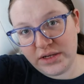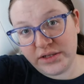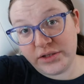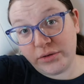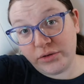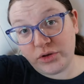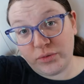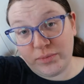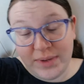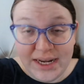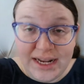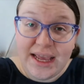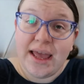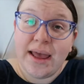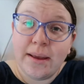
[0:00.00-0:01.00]
social
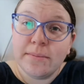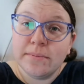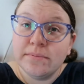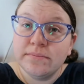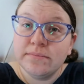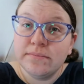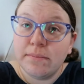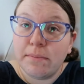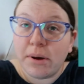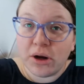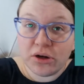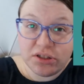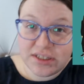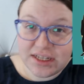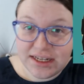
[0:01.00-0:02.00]
media
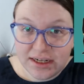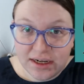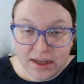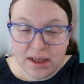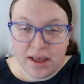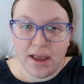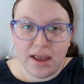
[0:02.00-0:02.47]
person.